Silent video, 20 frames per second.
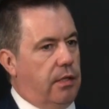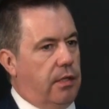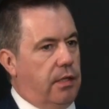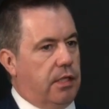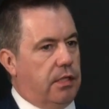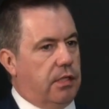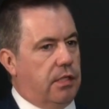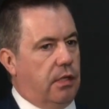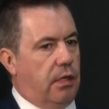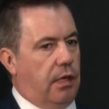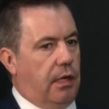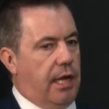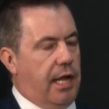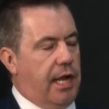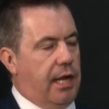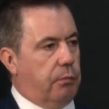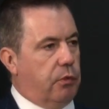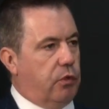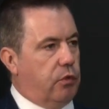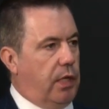this
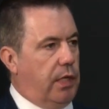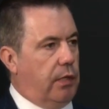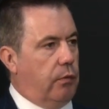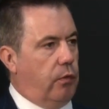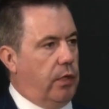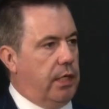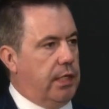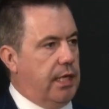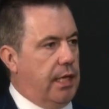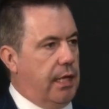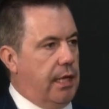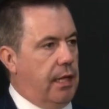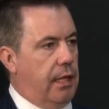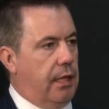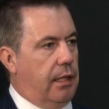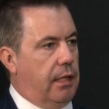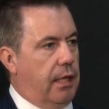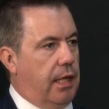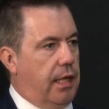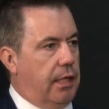line between
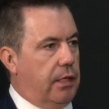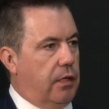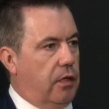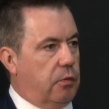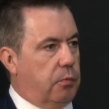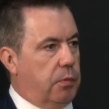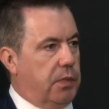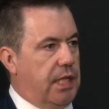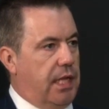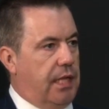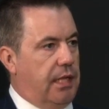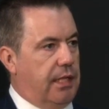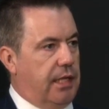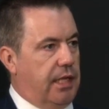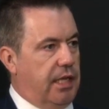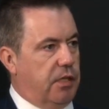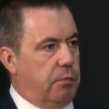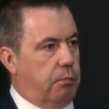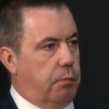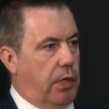retail and
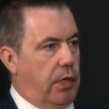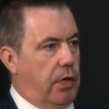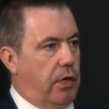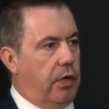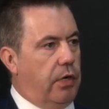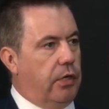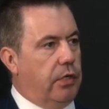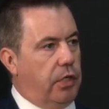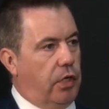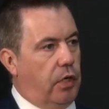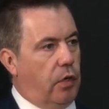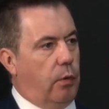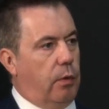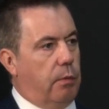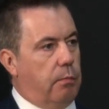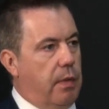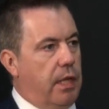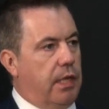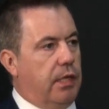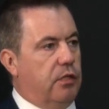hospitality is blurring. You know,
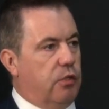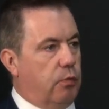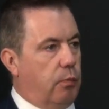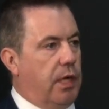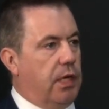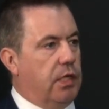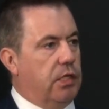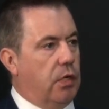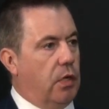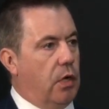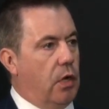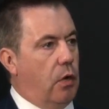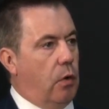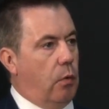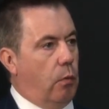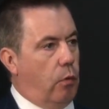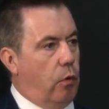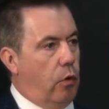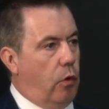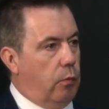in many respects,
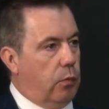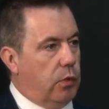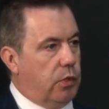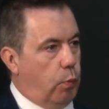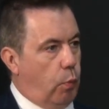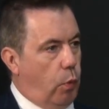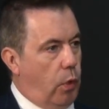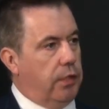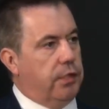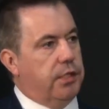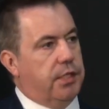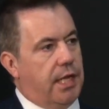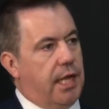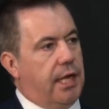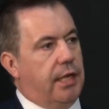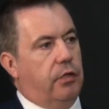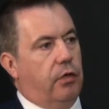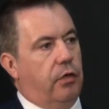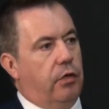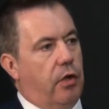we're almost one
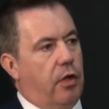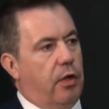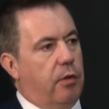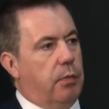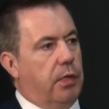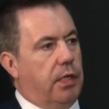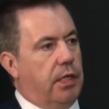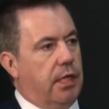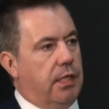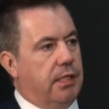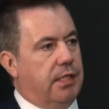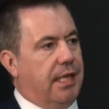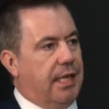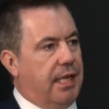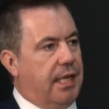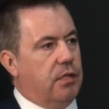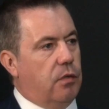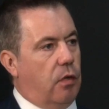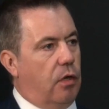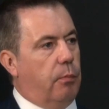sector now because it
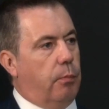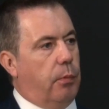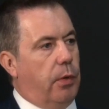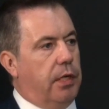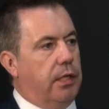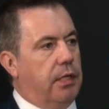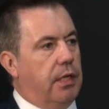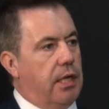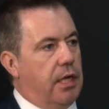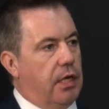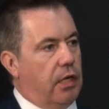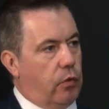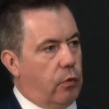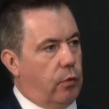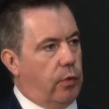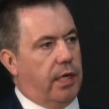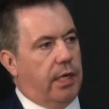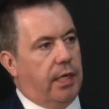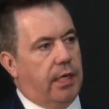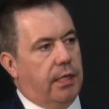is all about
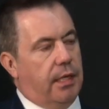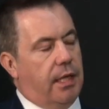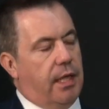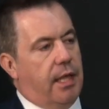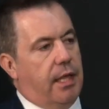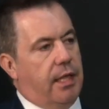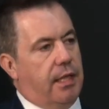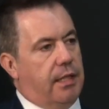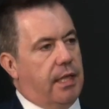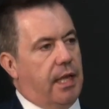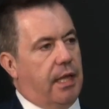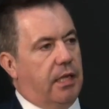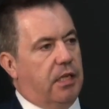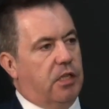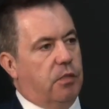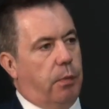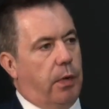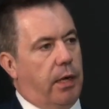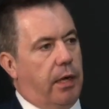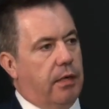creating that
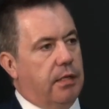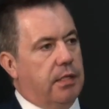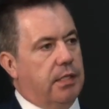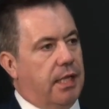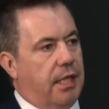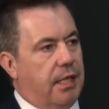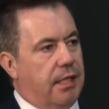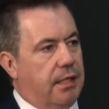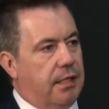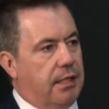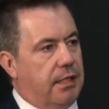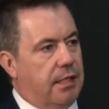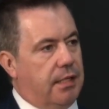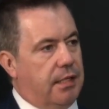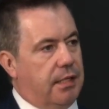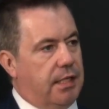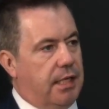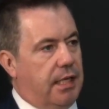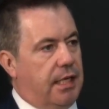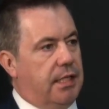experience. And
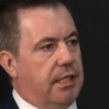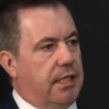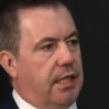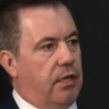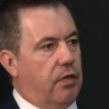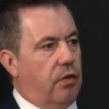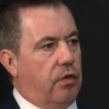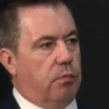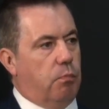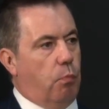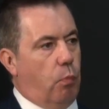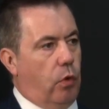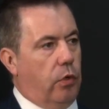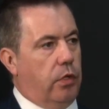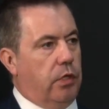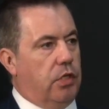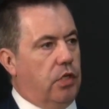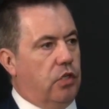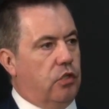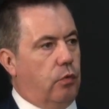the city centre, it's more
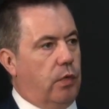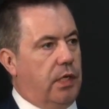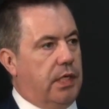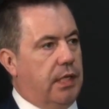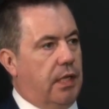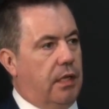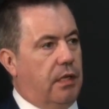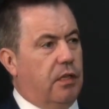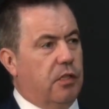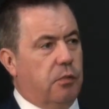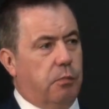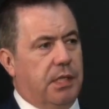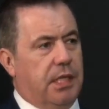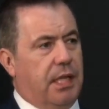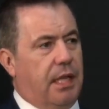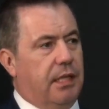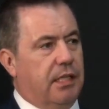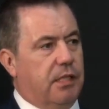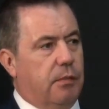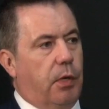than just retail and
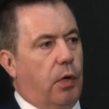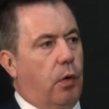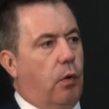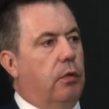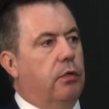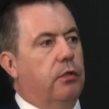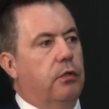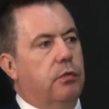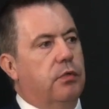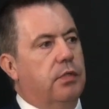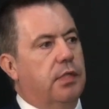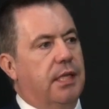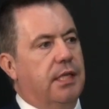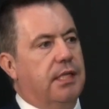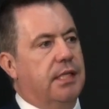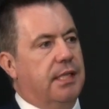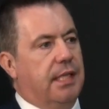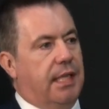hospitality. It's about all of those things